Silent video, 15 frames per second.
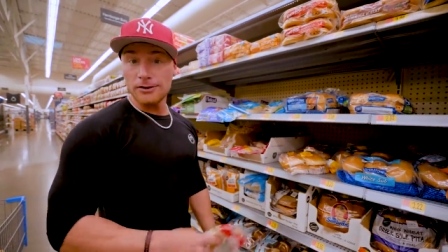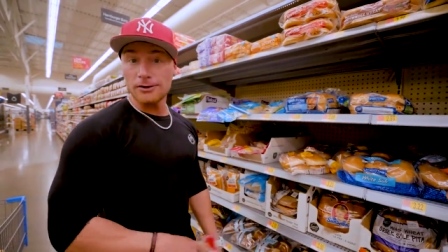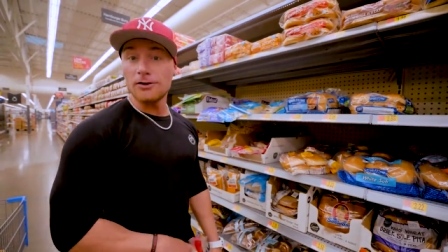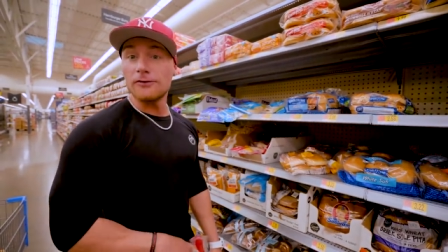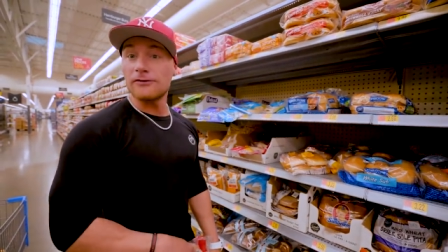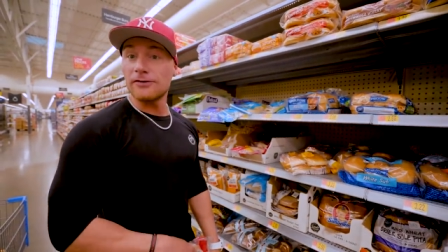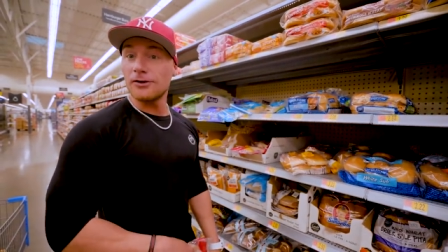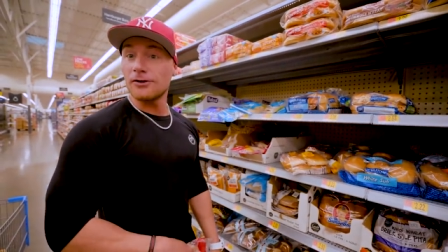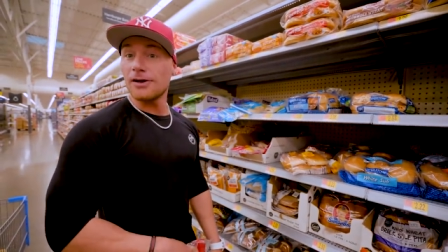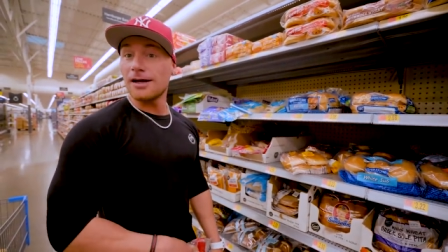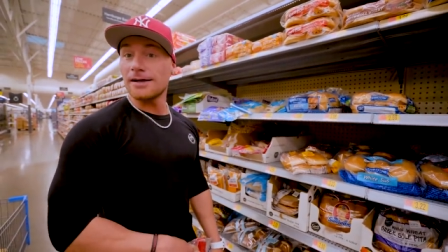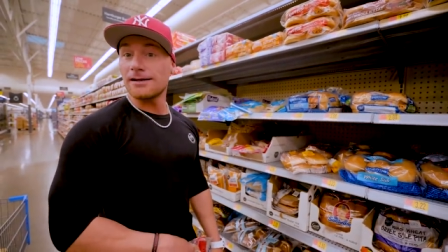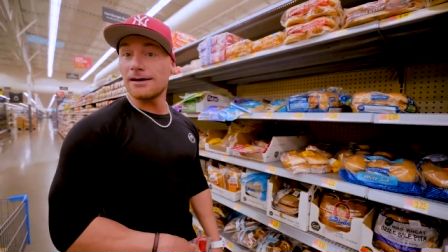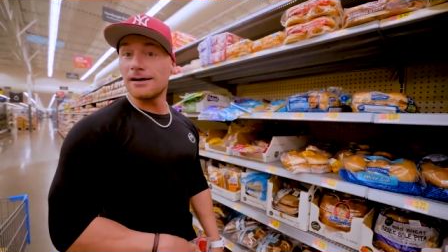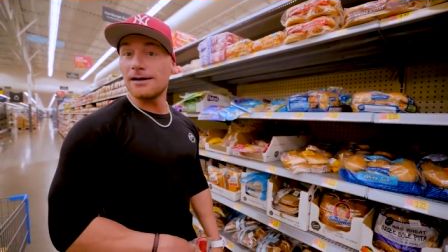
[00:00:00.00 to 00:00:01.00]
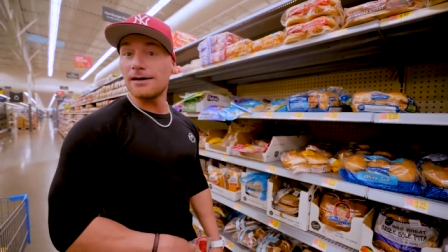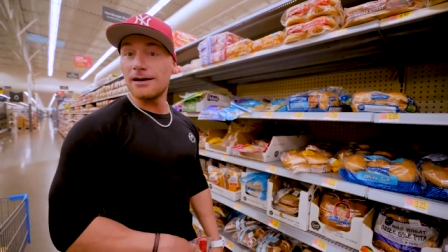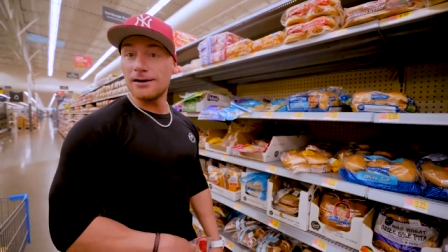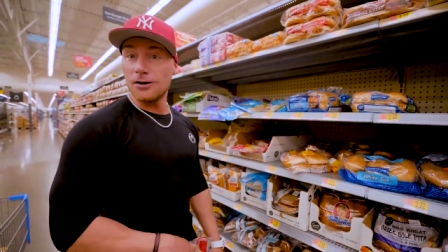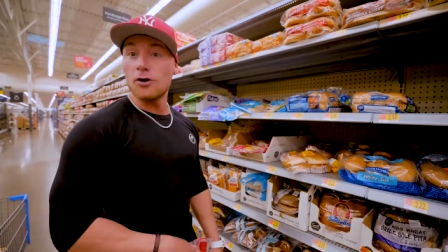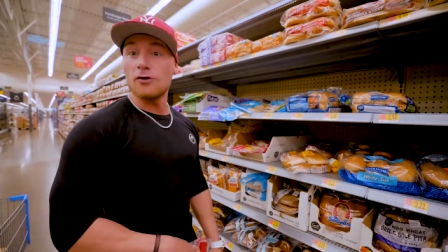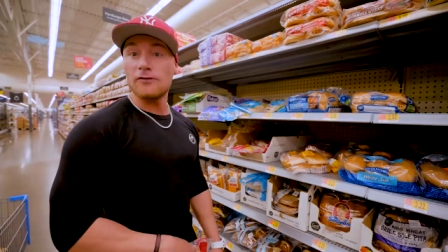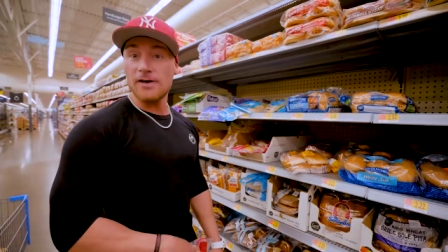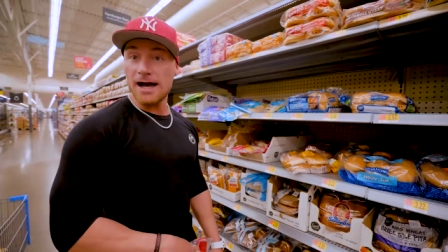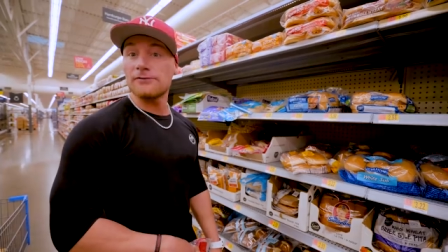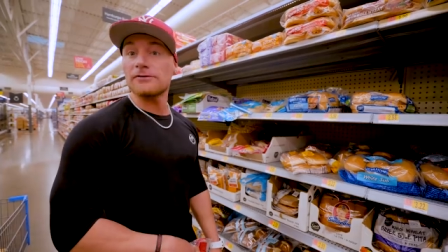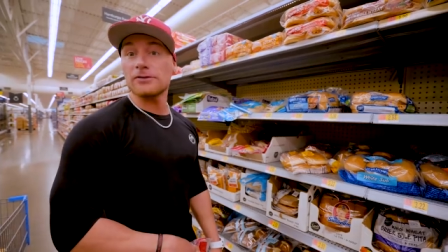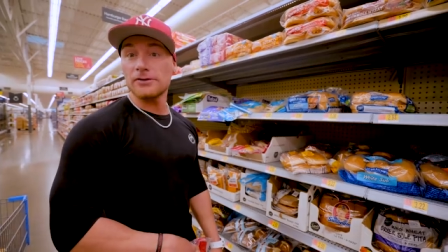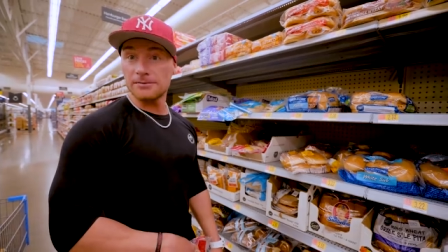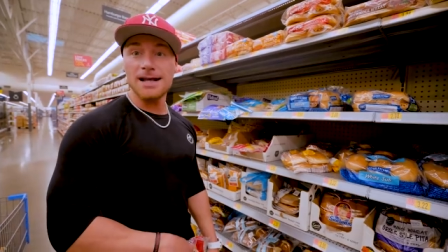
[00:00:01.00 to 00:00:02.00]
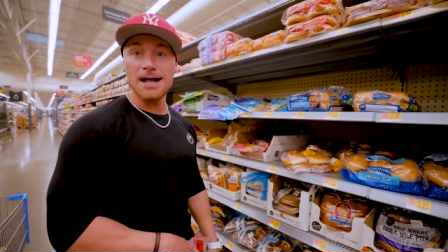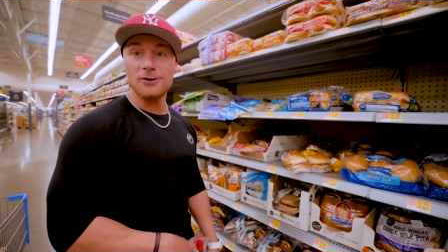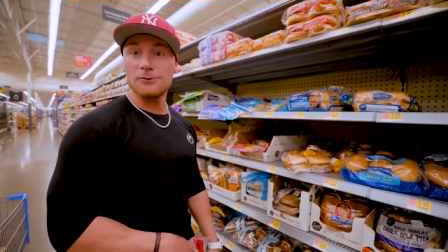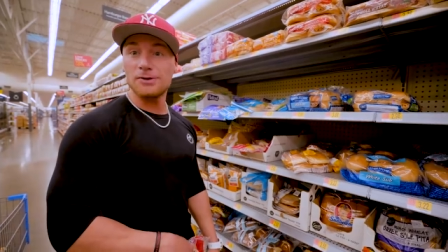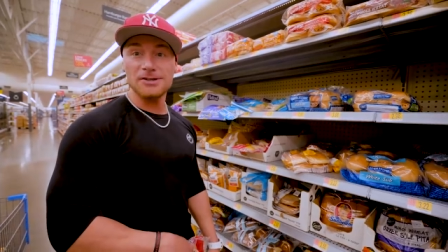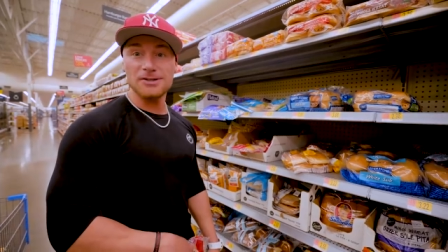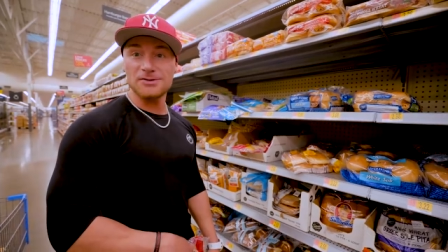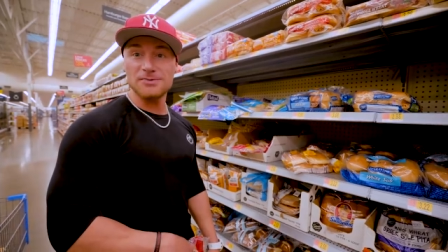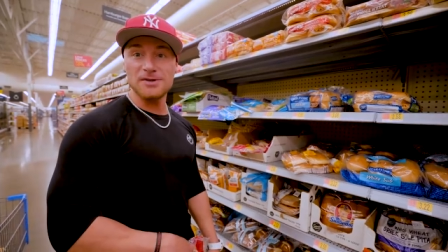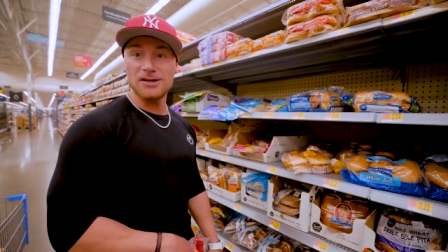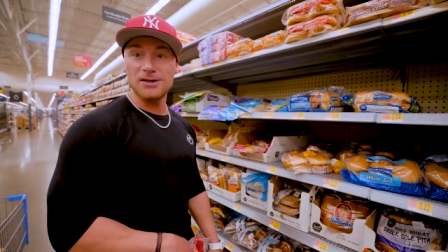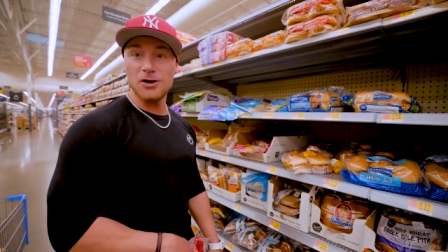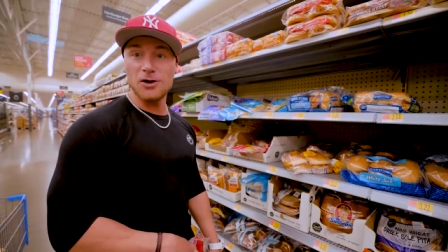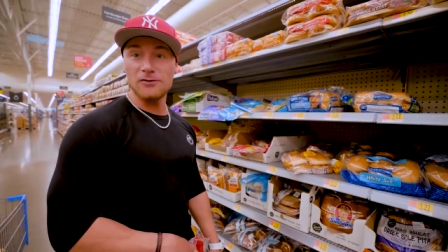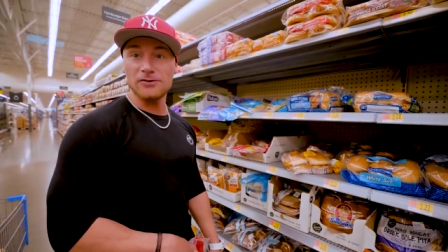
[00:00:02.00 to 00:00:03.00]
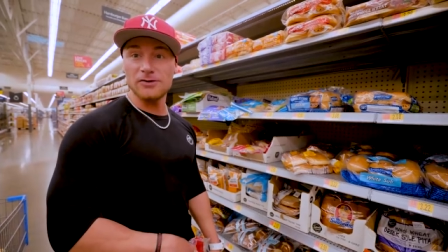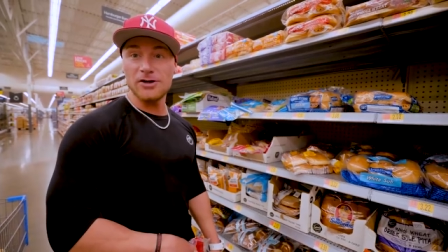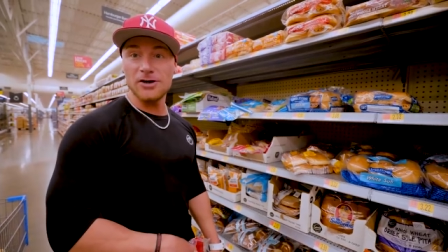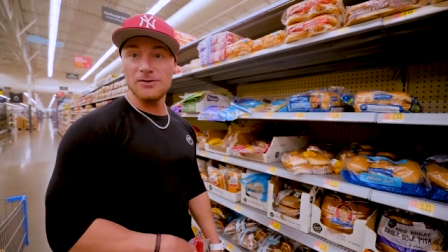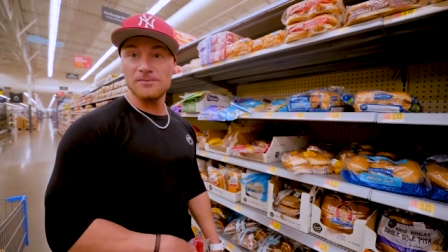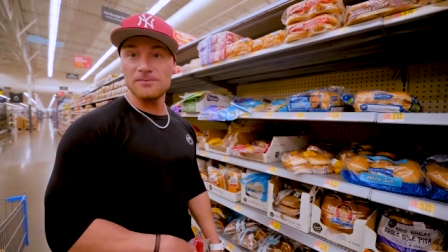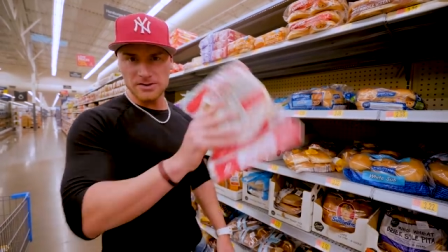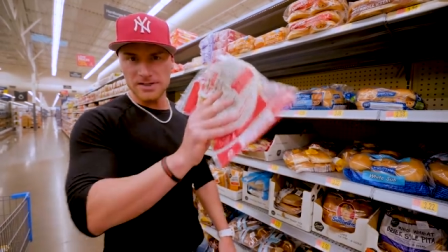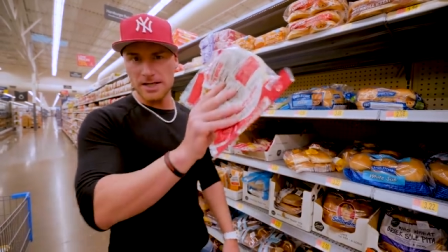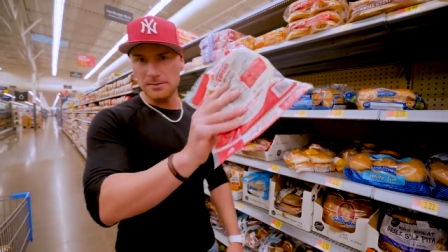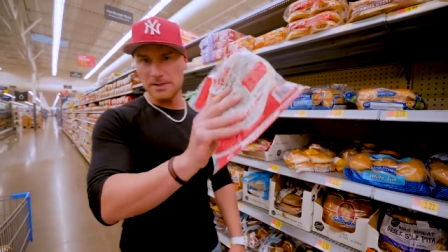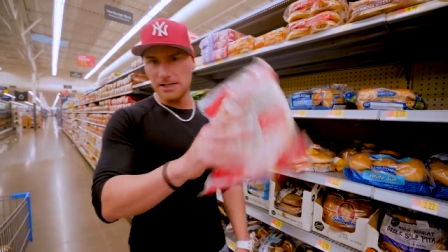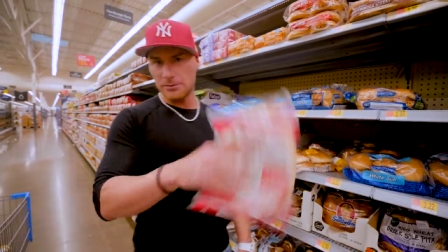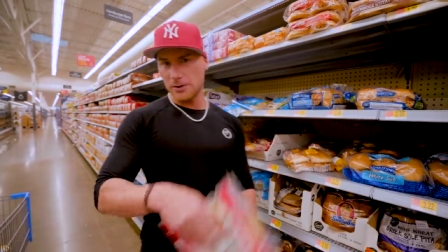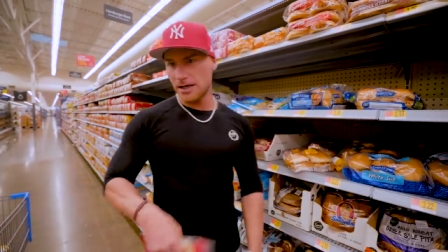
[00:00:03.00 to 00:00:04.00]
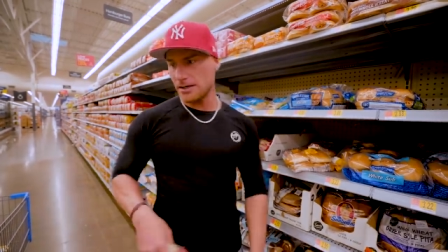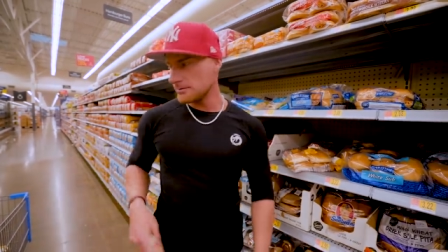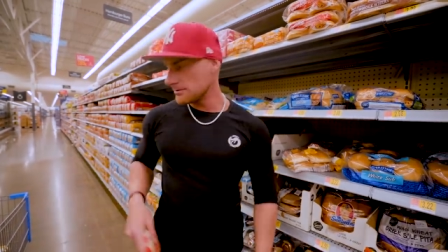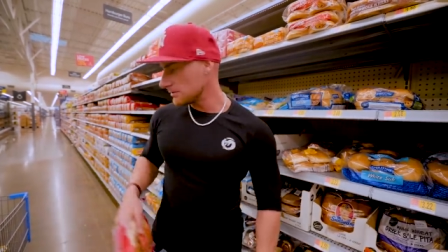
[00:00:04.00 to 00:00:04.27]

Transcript: you're gonna feel like a, uh, a loaf after. I don't wanna just be a loaf, you know? So yeah, pita bread,